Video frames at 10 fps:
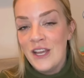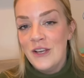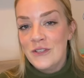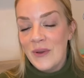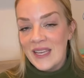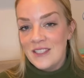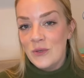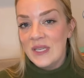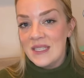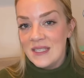So as you
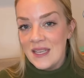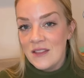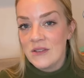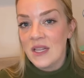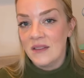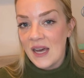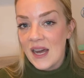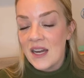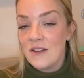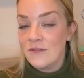can see, there's a
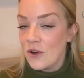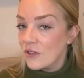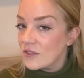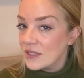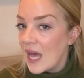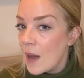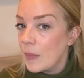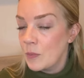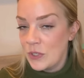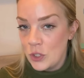lot of
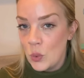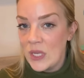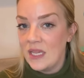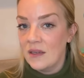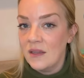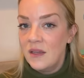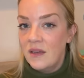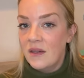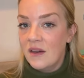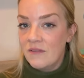overlap between
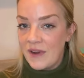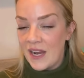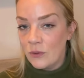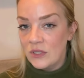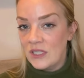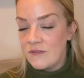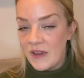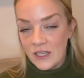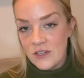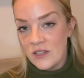a viral
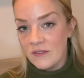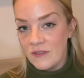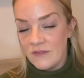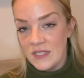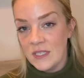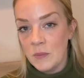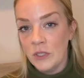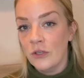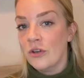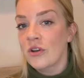infection of the
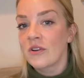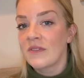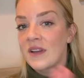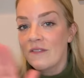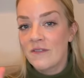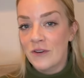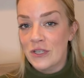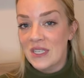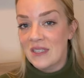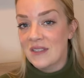vestibular nerve
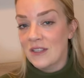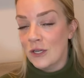versus